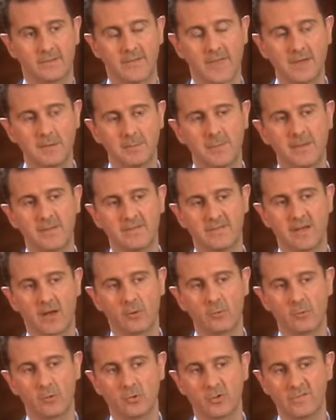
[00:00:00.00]
That depends
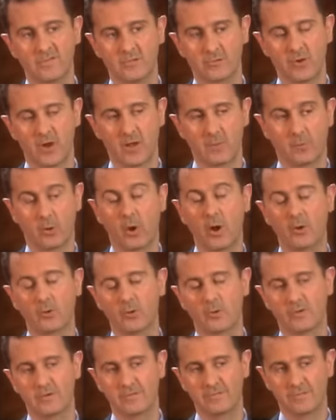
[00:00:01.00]
how do you describe or how
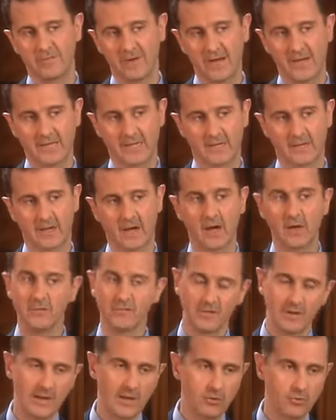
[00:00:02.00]
do you define
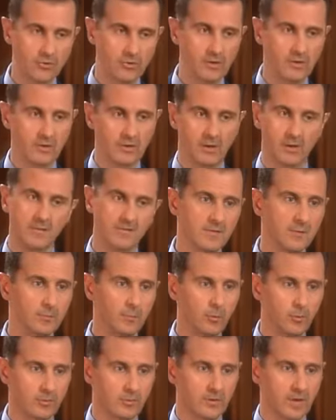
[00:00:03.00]
isolation and
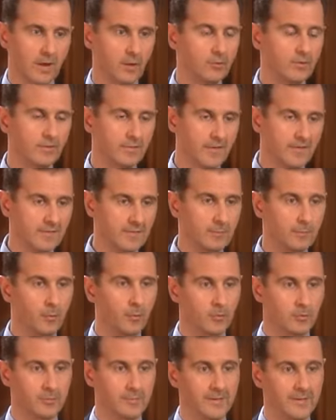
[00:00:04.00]
support. How did they
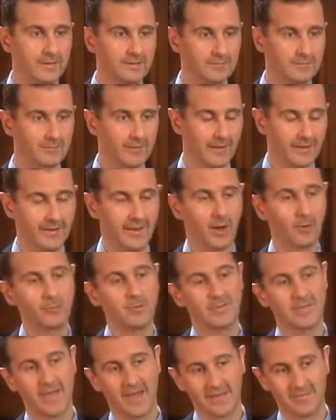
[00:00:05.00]
support me and how
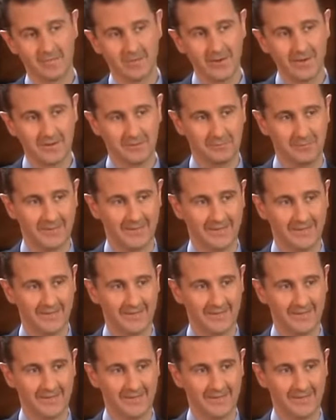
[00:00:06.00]
did they isolate me?